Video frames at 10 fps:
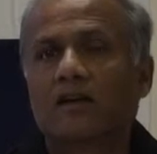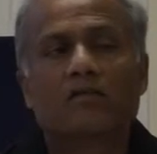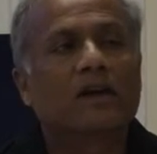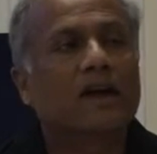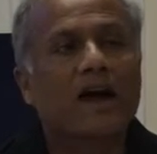
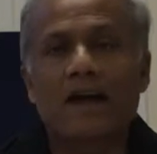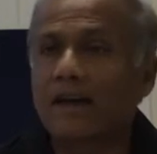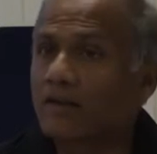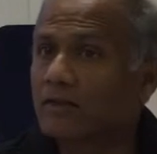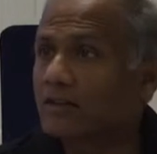When I
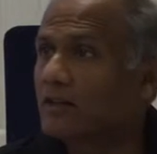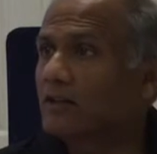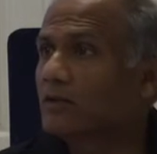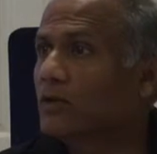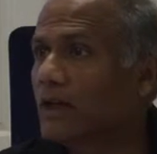have
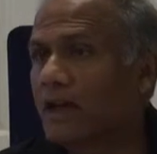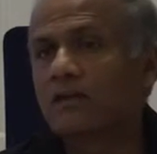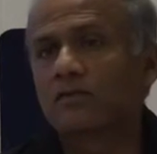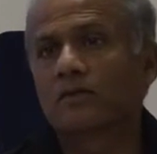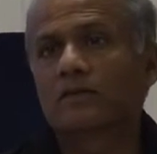nothing to
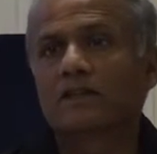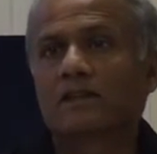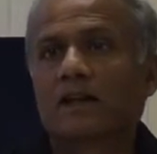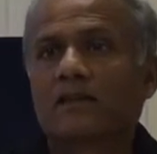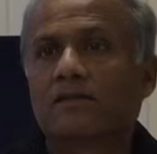gain from this
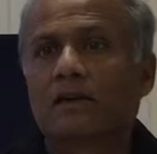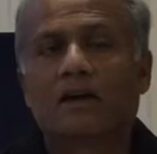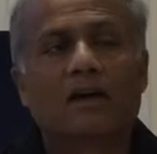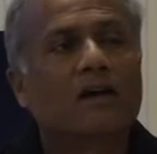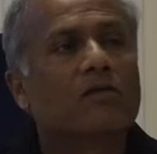life,
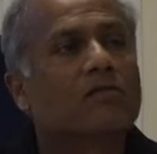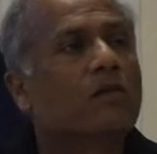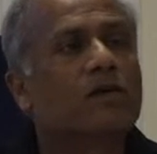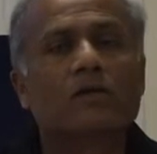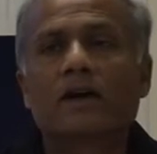
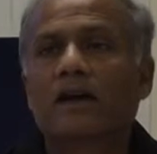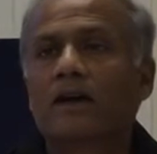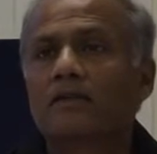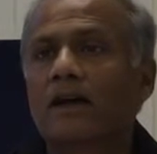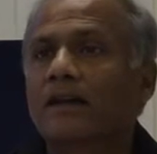what do I
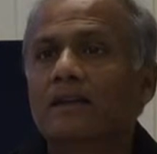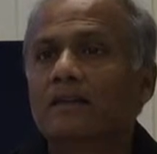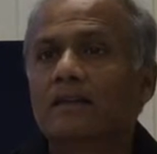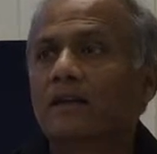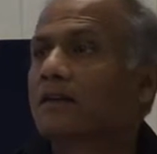have
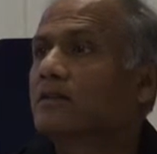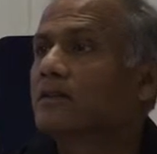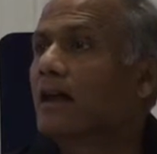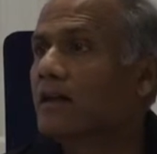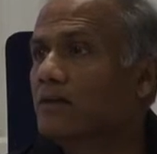anything against
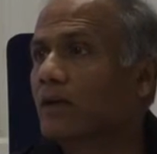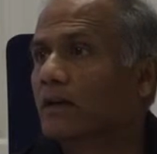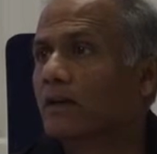anyone?